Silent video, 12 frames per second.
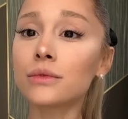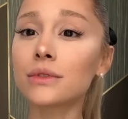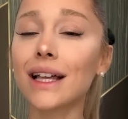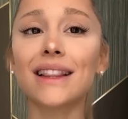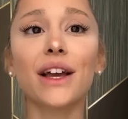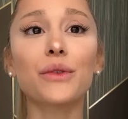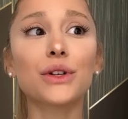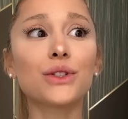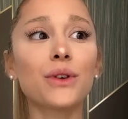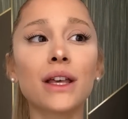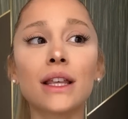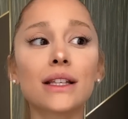that they were
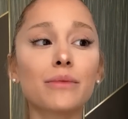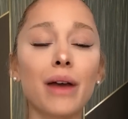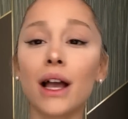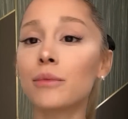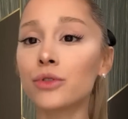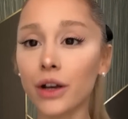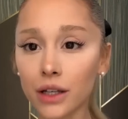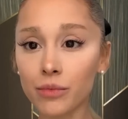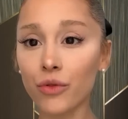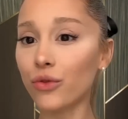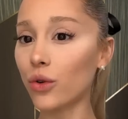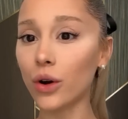doing these makeup tricks
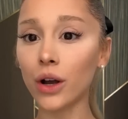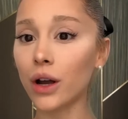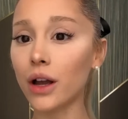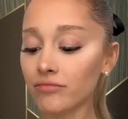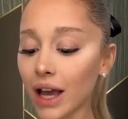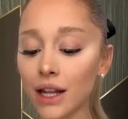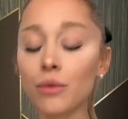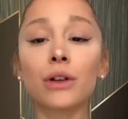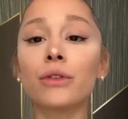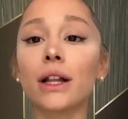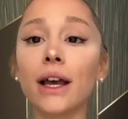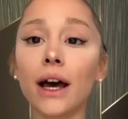before
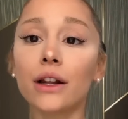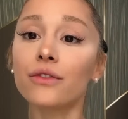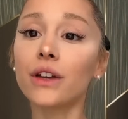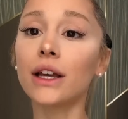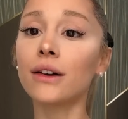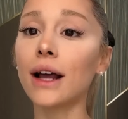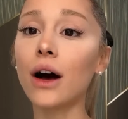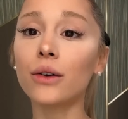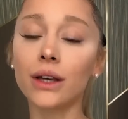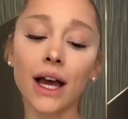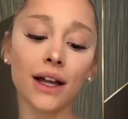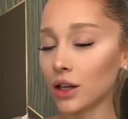anyone really had it figured
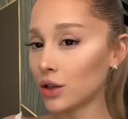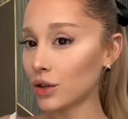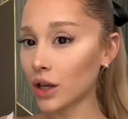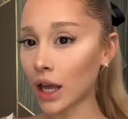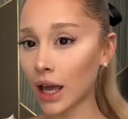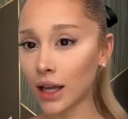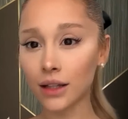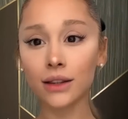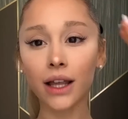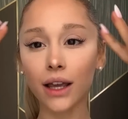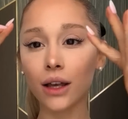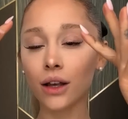out yet. You look at
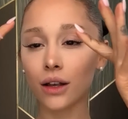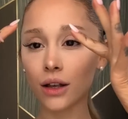like